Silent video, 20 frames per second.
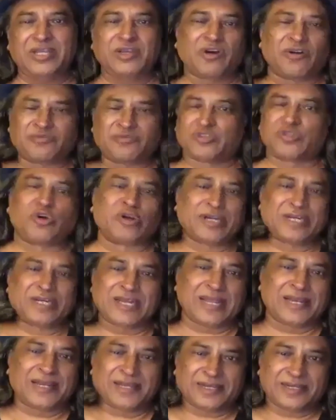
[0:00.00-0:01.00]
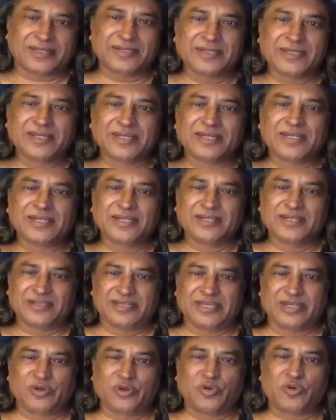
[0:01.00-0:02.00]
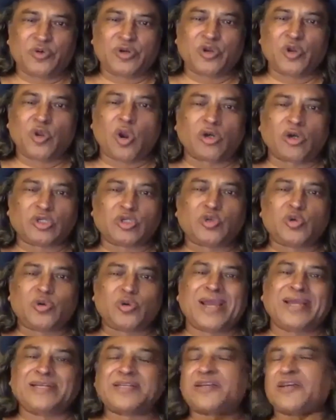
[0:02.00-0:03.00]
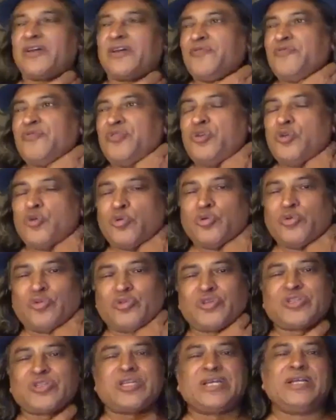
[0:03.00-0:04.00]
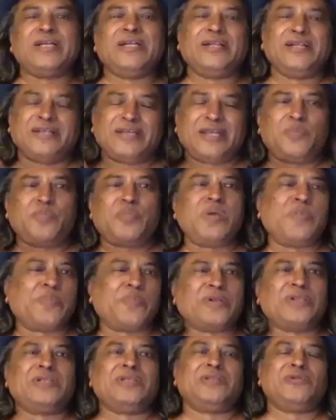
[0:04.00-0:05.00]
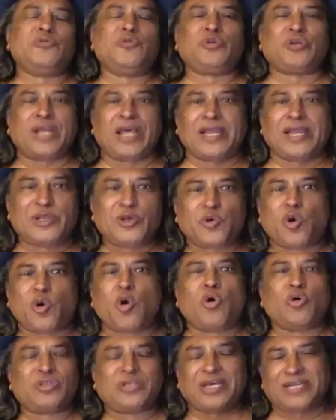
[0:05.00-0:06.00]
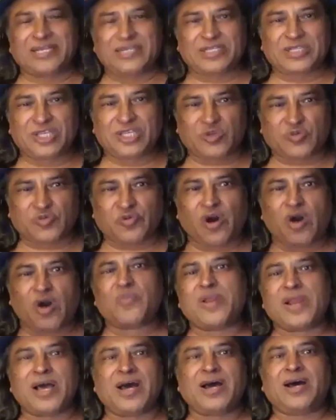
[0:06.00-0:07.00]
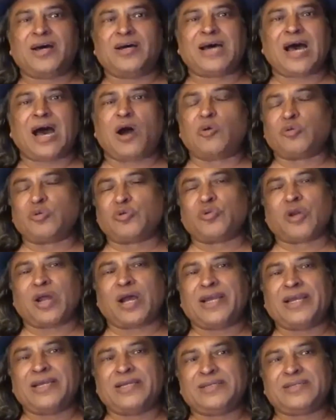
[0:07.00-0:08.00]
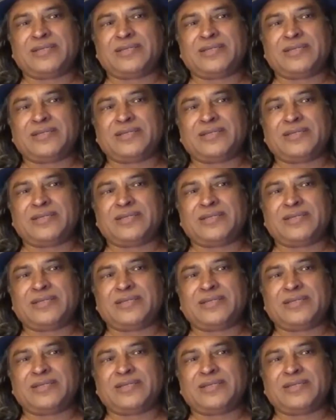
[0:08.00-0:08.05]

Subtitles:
of storytelling, you know, not to get confused in people who tell you, oh, there is this formula, how to write,